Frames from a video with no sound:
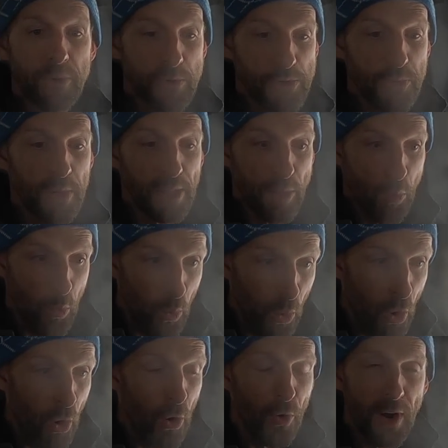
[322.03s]
It was really
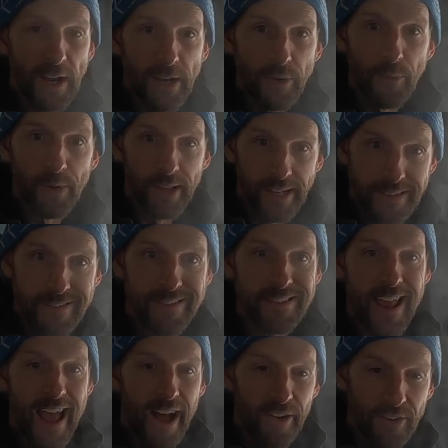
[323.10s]
whirring and really
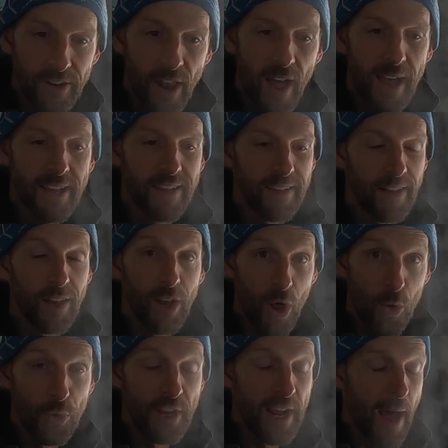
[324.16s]
sounded like
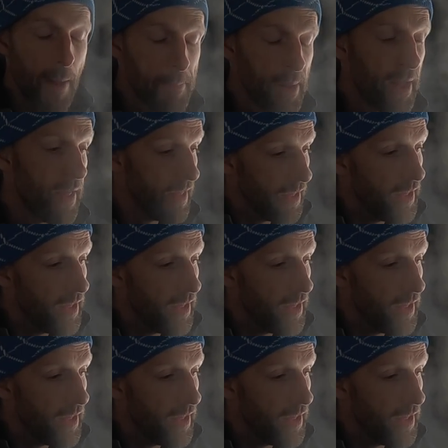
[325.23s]
loading up,